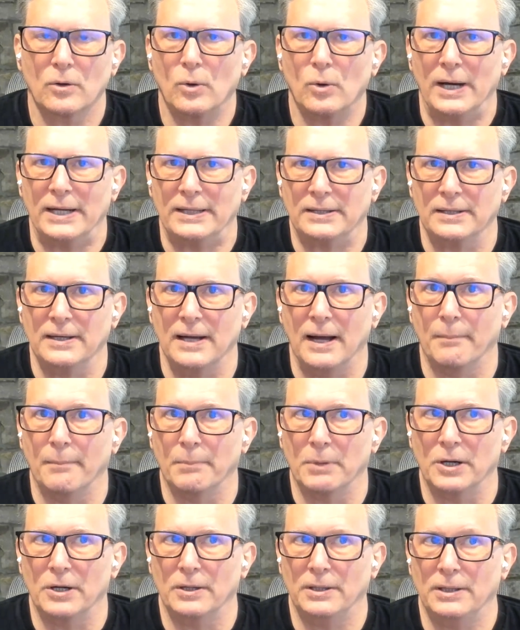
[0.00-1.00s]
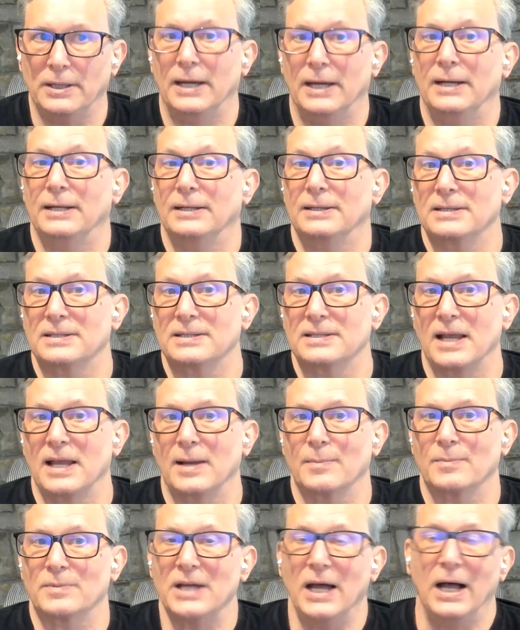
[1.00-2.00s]
quite the number. Yet at the
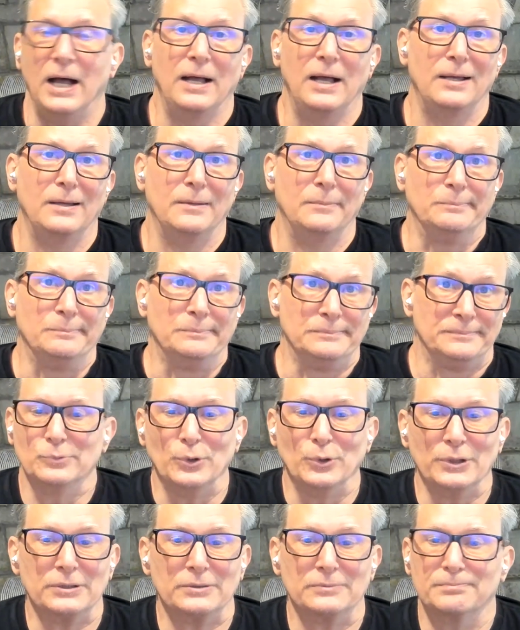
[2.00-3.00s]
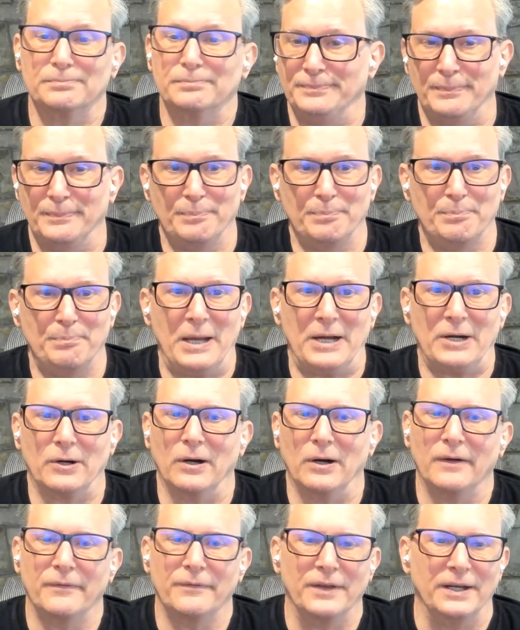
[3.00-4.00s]
same time, we're
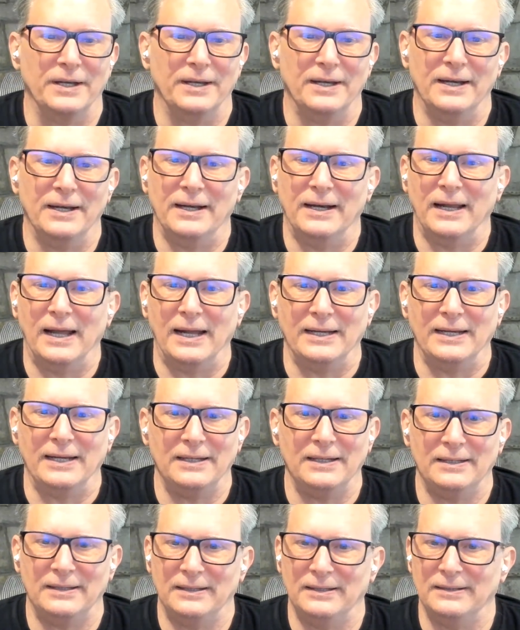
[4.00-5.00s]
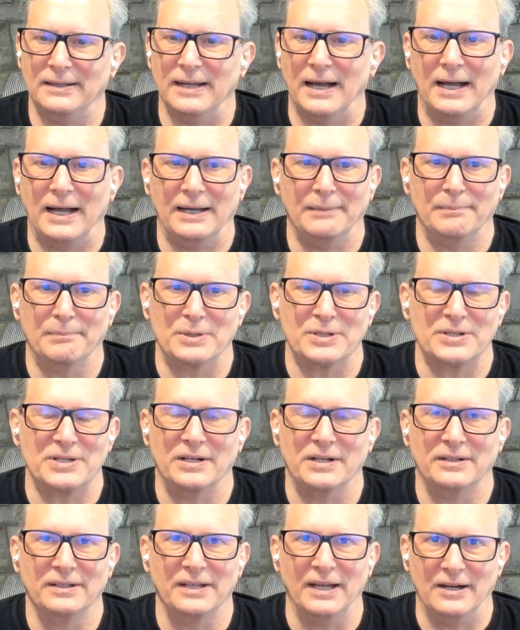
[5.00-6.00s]
better off than
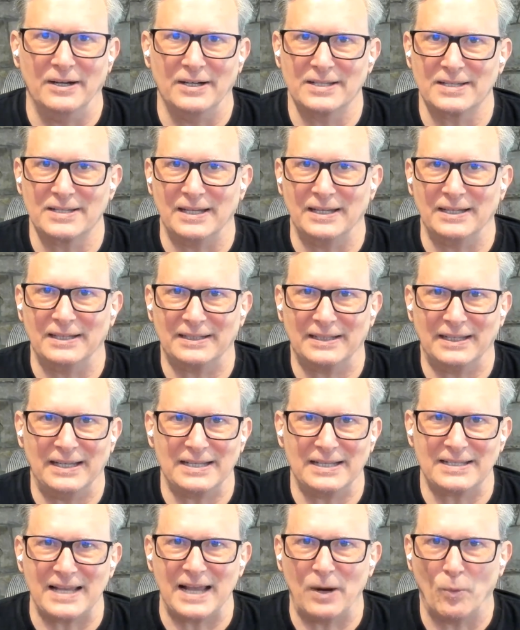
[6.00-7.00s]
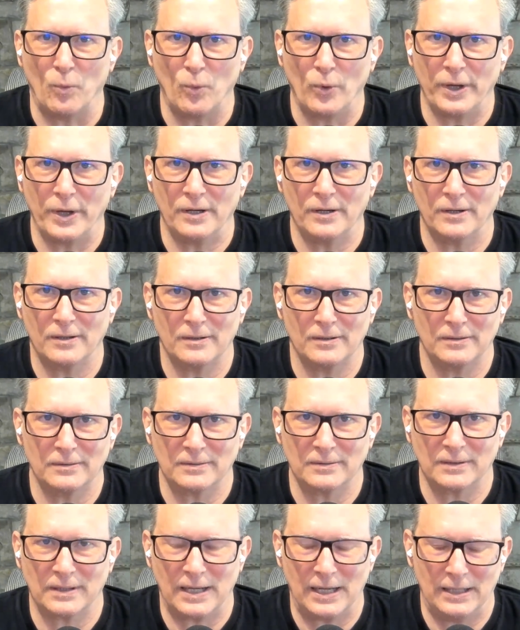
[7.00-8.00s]
99%. You know, it's like it's that
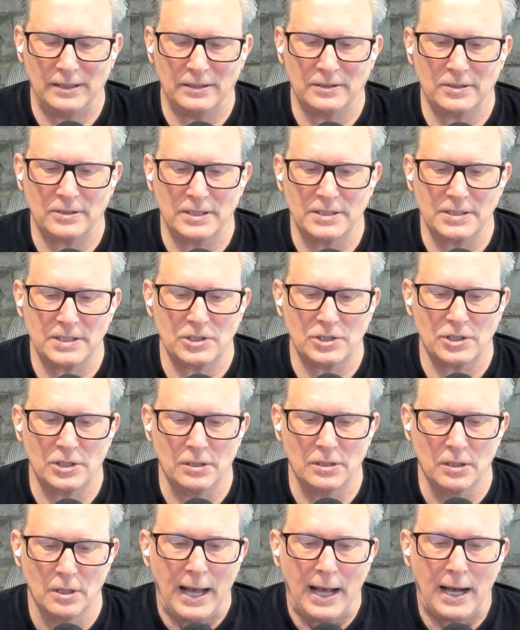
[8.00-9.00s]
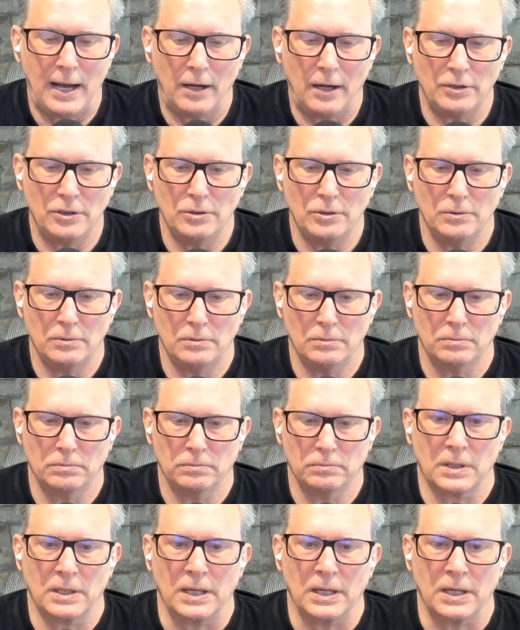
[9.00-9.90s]
weird kind of transition. How do you